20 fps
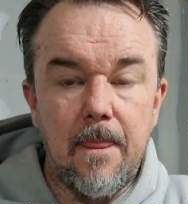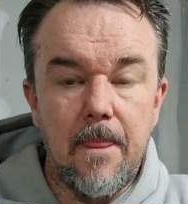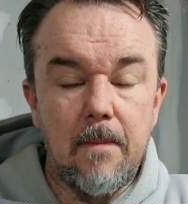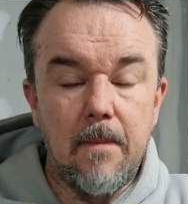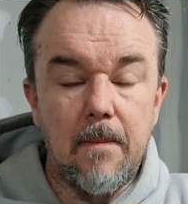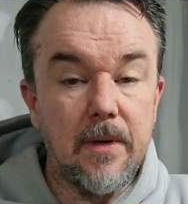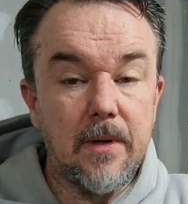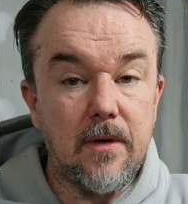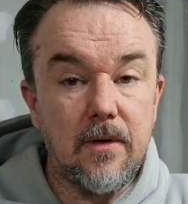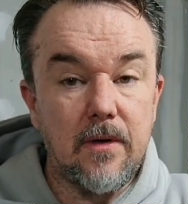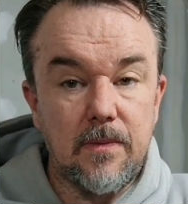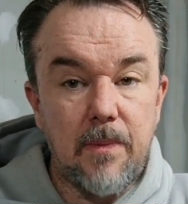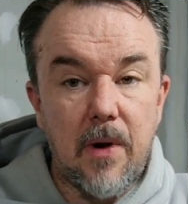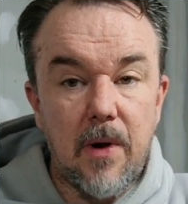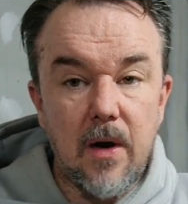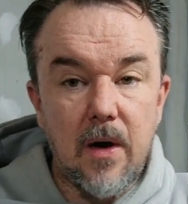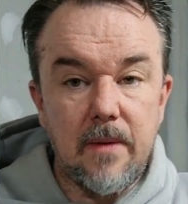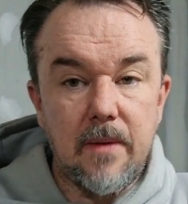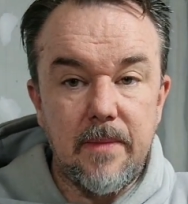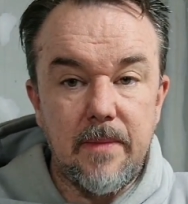but there's
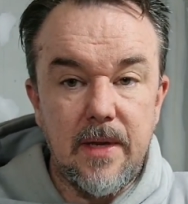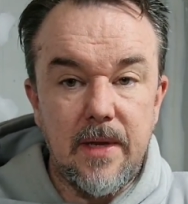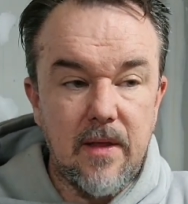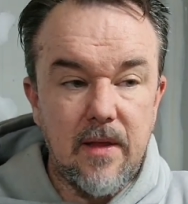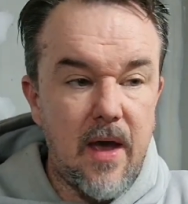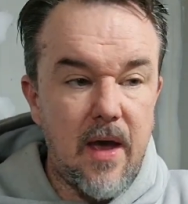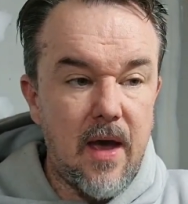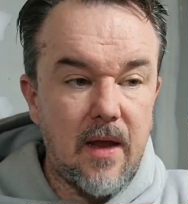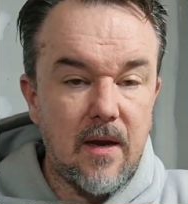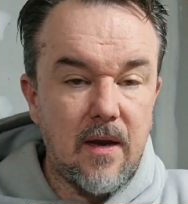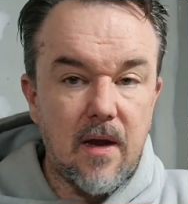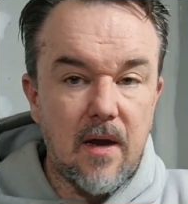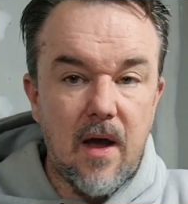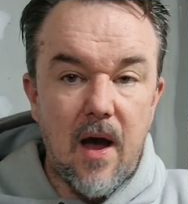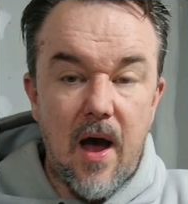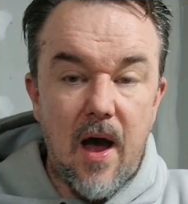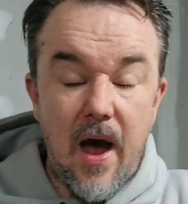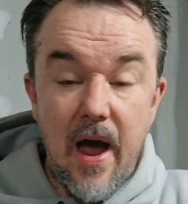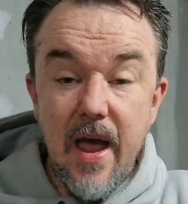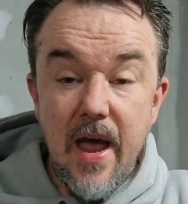part of me that
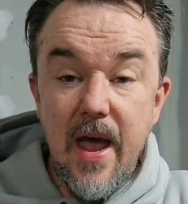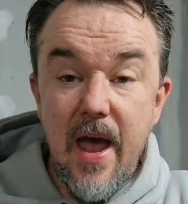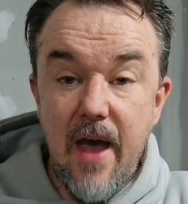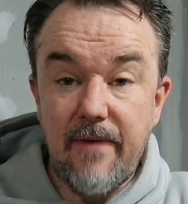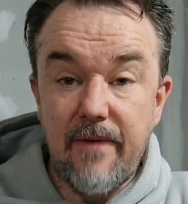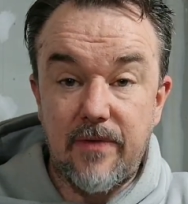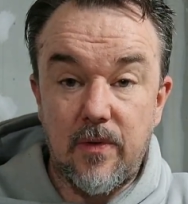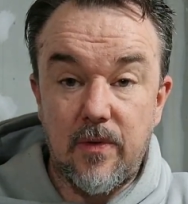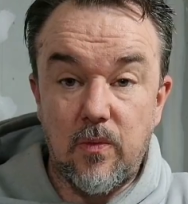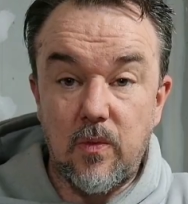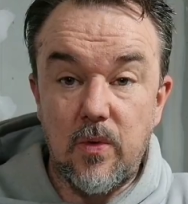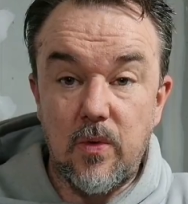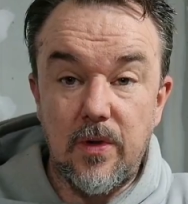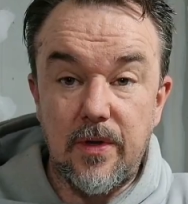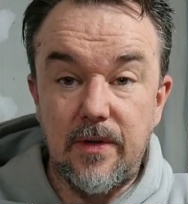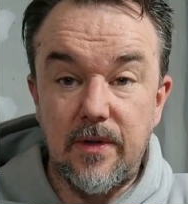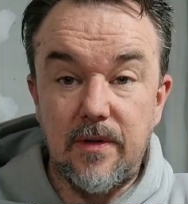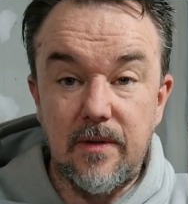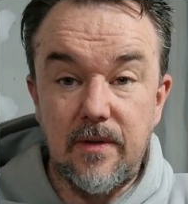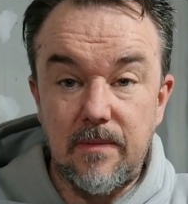I have the
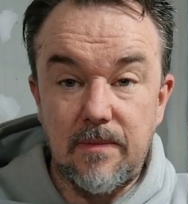wood